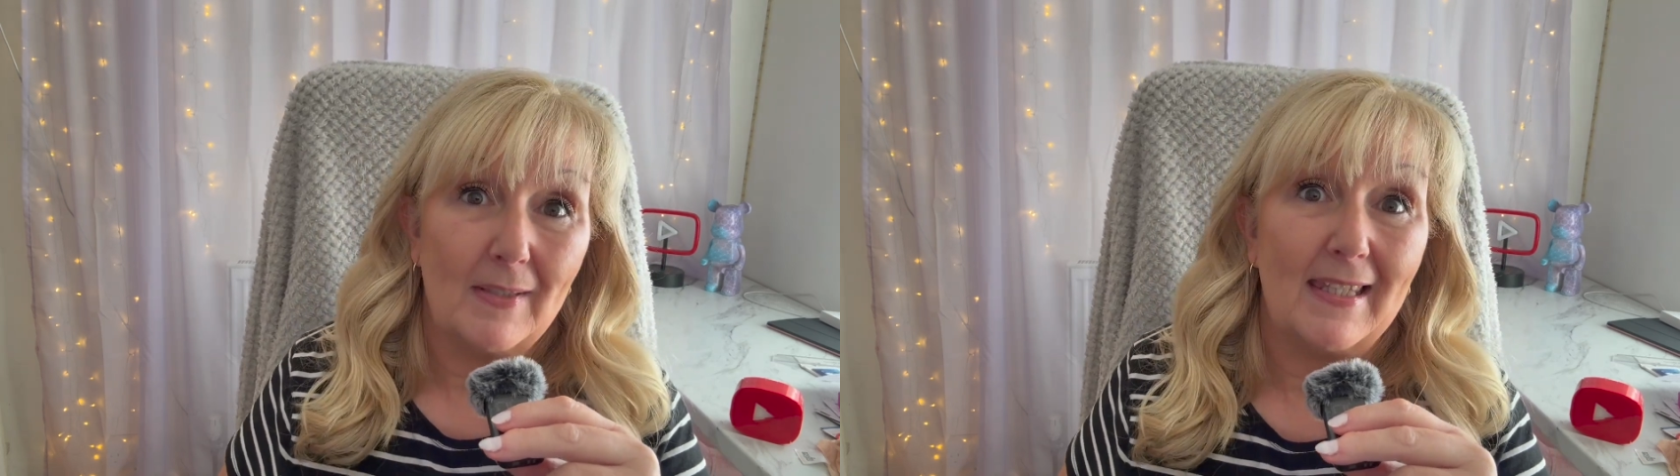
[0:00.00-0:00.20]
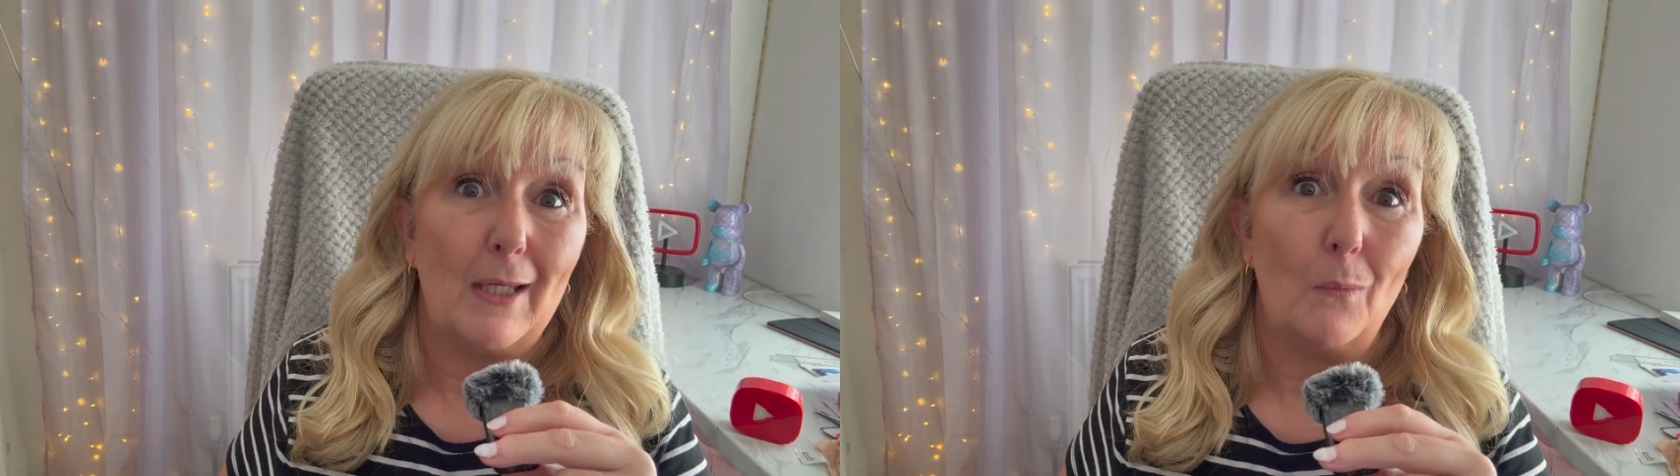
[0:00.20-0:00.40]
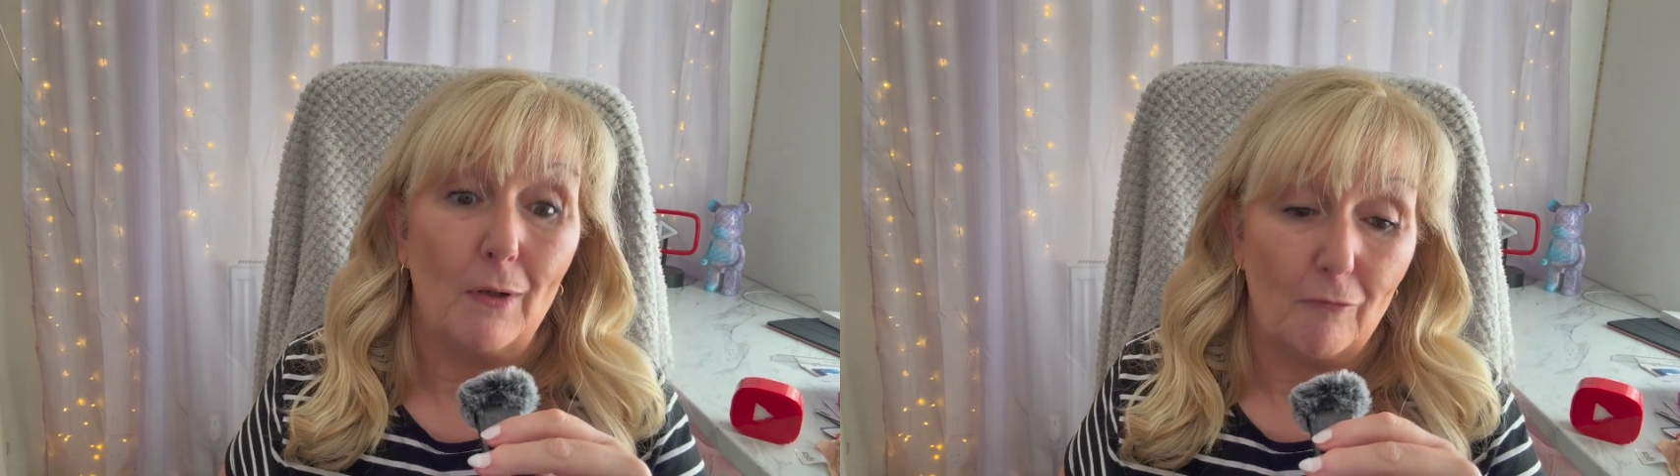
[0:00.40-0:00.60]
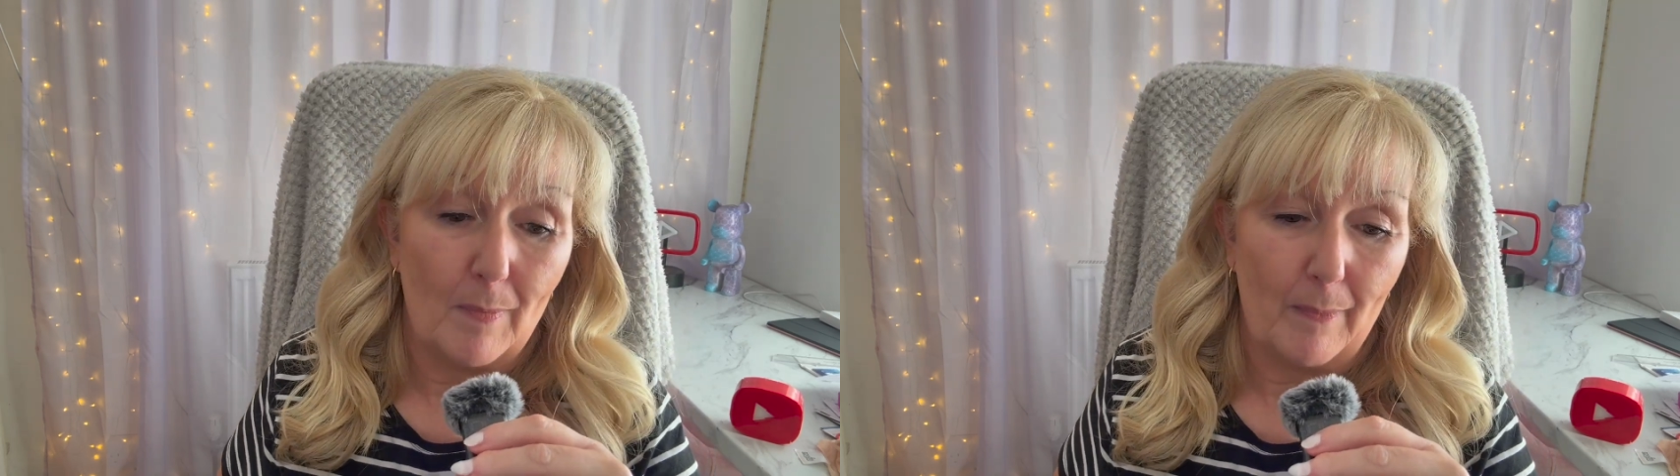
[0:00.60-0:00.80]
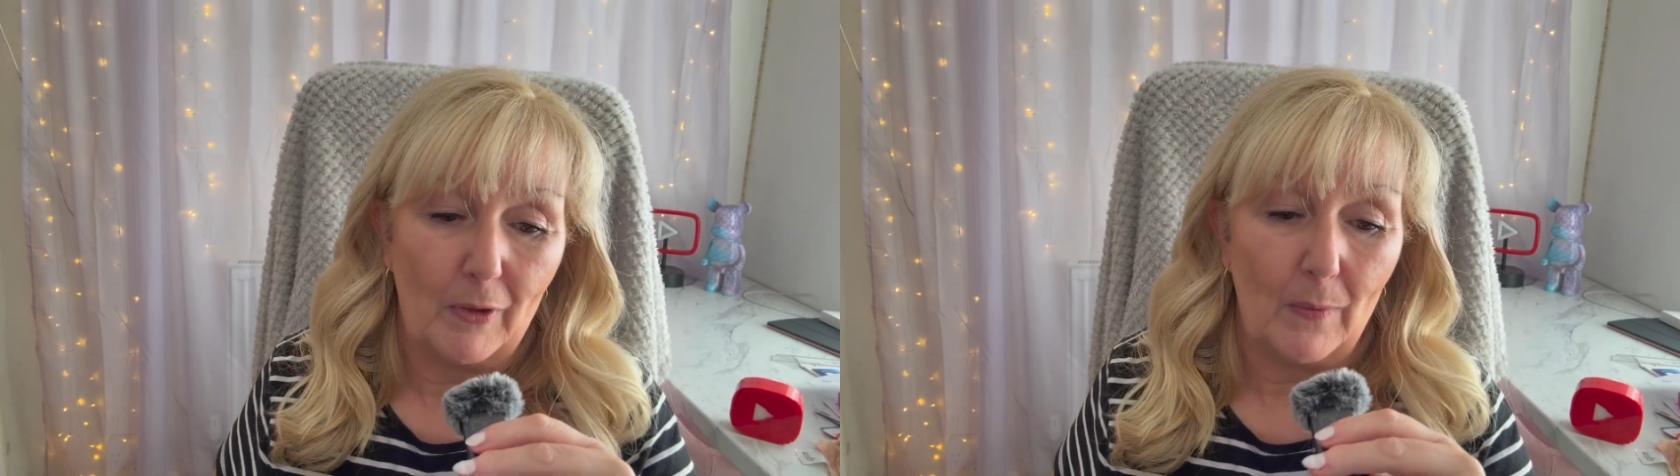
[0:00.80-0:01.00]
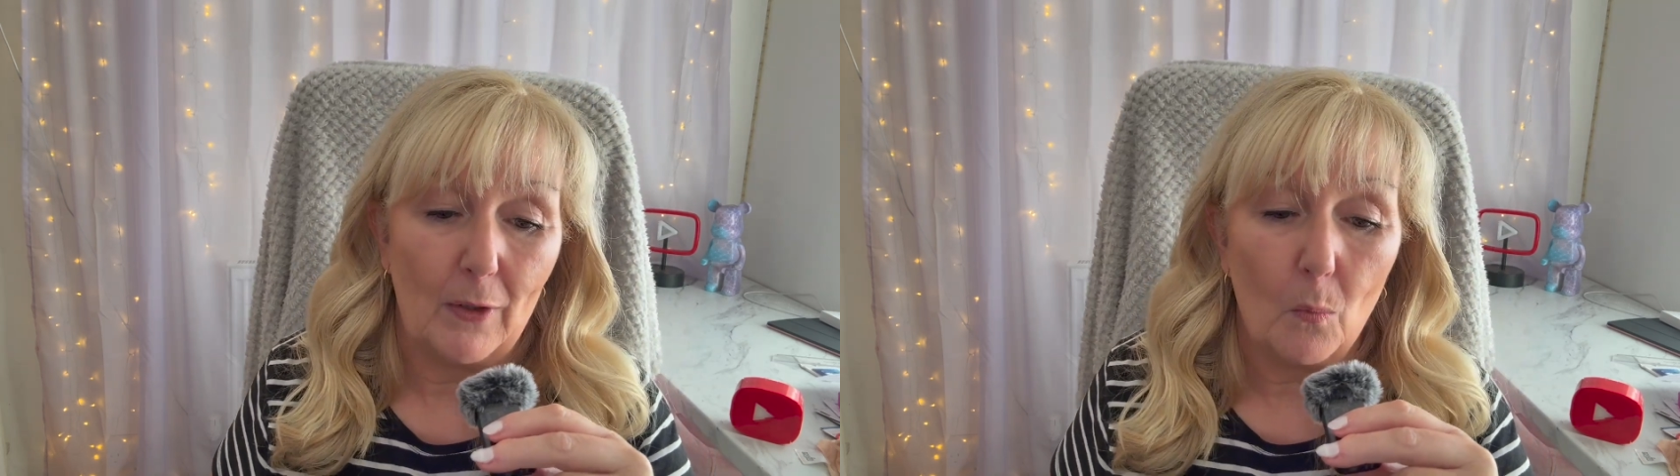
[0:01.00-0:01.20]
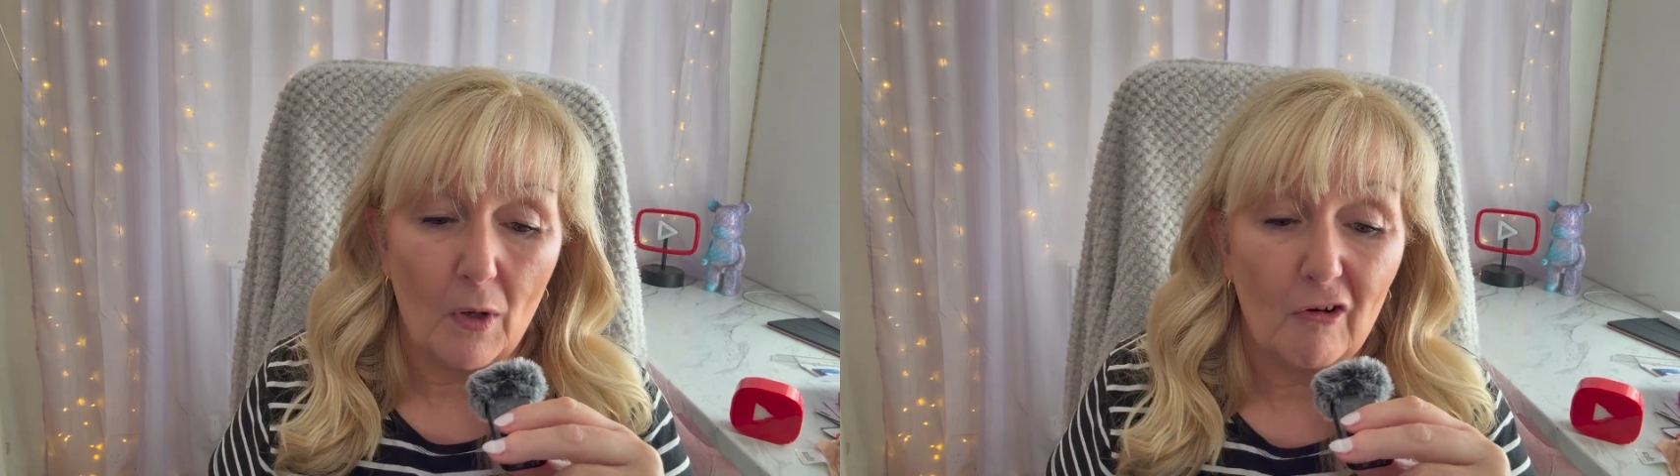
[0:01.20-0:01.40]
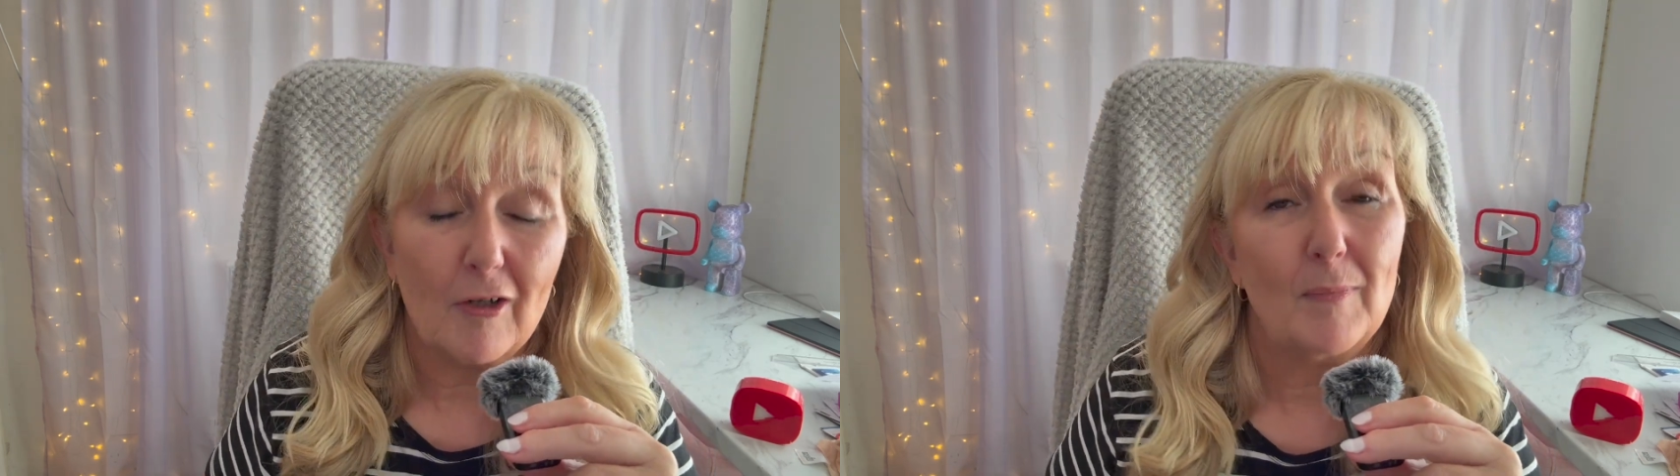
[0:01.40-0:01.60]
they will remember you and the welcome